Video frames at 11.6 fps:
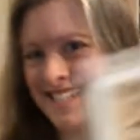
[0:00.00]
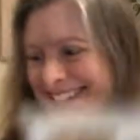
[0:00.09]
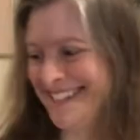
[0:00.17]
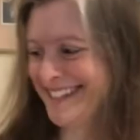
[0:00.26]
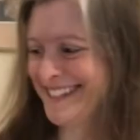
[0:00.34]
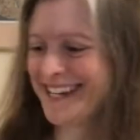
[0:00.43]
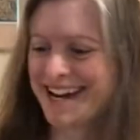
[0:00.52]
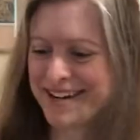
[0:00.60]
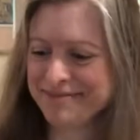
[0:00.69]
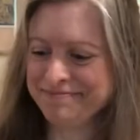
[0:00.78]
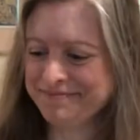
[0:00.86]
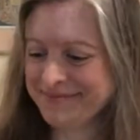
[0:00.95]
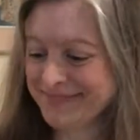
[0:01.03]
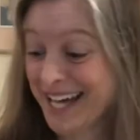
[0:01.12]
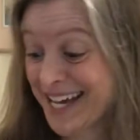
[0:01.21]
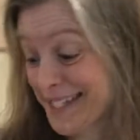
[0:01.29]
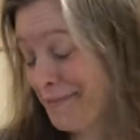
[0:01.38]
So
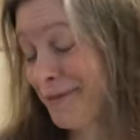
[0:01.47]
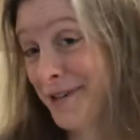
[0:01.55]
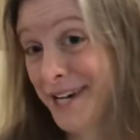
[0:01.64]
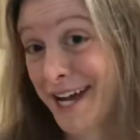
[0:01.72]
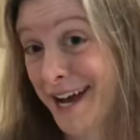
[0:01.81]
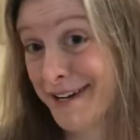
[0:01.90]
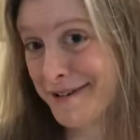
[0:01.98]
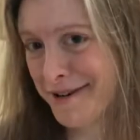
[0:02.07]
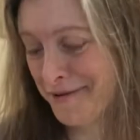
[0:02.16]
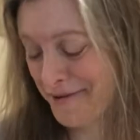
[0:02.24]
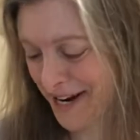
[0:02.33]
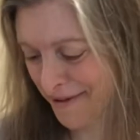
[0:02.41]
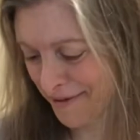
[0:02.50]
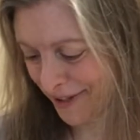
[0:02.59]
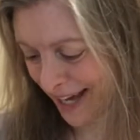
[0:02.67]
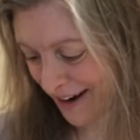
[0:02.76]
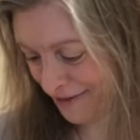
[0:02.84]
that's pretty. I don't know when I
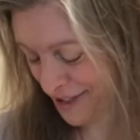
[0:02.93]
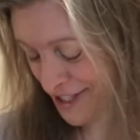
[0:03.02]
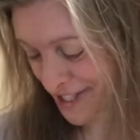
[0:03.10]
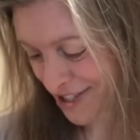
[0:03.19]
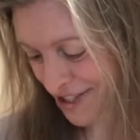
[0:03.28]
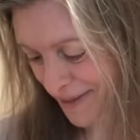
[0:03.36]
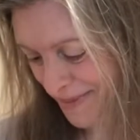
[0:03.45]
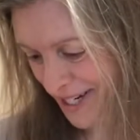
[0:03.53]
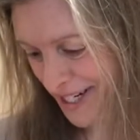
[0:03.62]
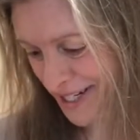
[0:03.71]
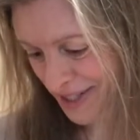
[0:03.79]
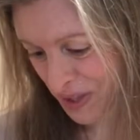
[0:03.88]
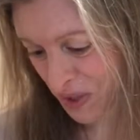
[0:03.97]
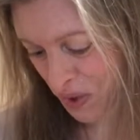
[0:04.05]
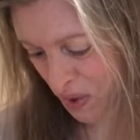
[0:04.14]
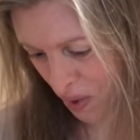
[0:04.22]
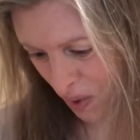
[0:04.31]
will ever stitch it, but it is
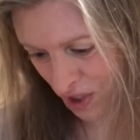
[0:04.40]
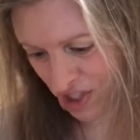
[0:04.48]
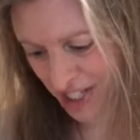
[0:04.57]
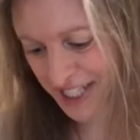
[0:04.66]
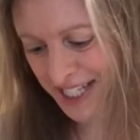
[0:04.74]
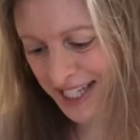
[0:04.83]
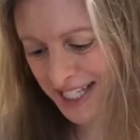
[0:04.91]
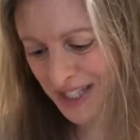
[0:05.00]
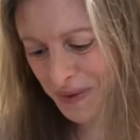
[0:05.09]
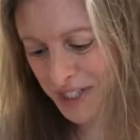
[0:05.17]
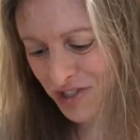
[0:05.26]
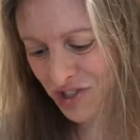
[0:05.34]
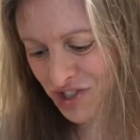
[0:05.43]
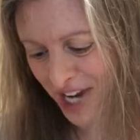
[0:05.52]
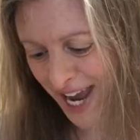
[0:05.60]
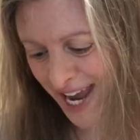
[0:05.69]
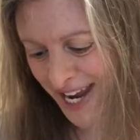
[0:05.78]
gorgeous. And this one's
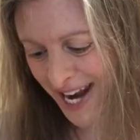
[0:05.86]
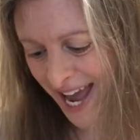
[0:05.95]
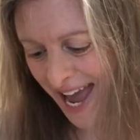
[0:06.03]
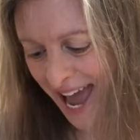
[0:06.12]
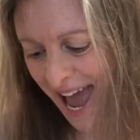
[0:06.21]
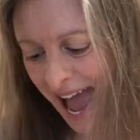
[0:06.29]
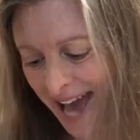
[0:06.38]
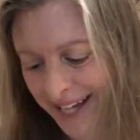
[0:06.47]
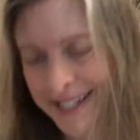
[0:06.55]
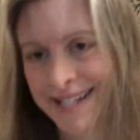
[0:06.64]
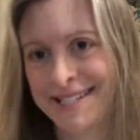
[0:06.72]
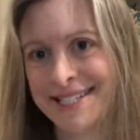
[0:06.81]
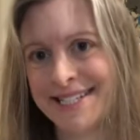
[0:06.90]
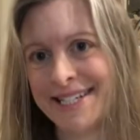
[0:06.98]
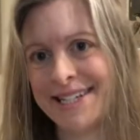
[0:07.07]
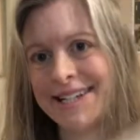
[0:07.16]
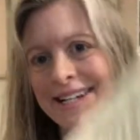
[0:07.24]
Jane
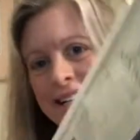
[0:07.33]
Atkinson.